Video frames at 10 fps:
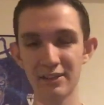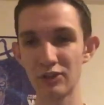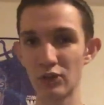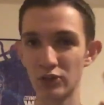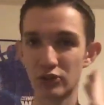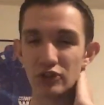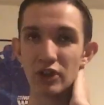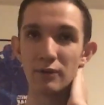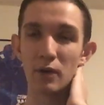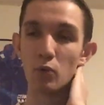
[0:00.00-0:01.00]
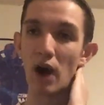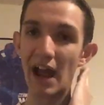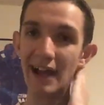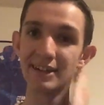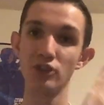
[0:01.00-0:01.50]
all sorts of stuff on why
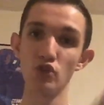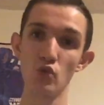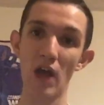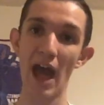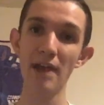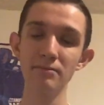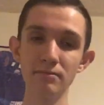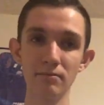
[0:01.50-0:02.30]
I didn't do that.